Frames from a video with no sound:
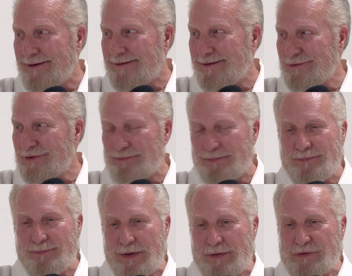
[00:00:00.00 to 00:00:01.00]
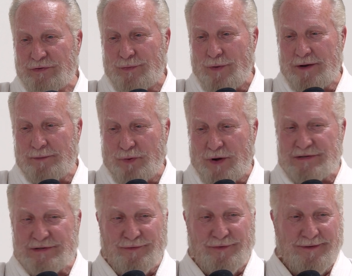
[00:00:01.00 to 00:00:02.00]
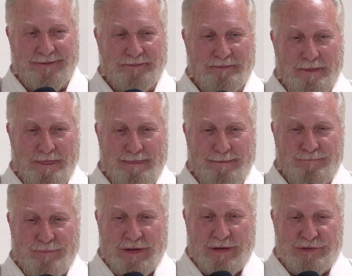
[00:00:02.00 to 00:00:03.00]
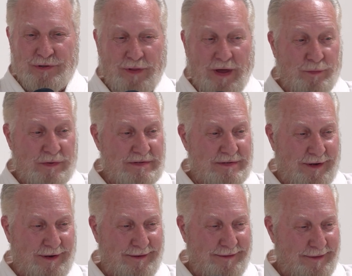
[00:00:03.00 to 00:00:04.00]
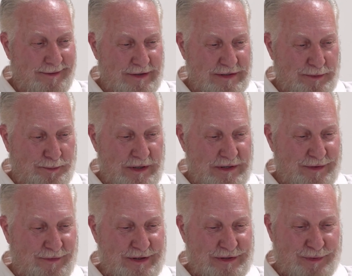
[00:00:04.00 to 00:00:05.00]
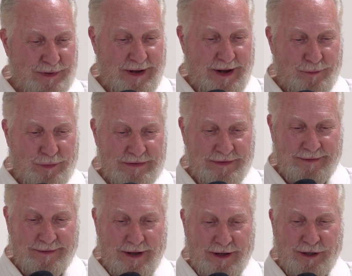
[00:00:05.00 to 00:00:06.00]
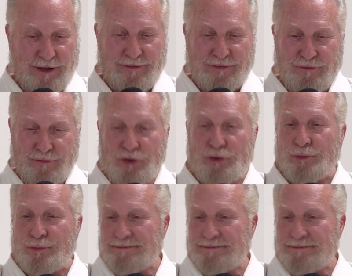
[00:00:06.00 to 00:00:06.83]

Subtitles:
it was quite impressive. So that was just a piece of history that I was lucky enough to view.